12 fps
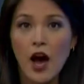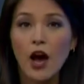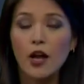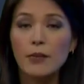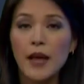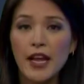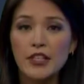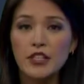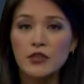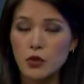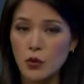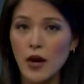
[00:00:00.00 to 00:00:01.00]
on
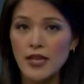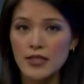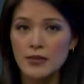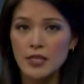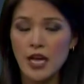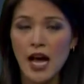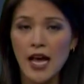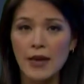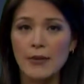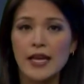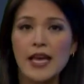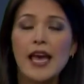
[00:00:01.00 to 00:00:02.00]
patients for quite some time.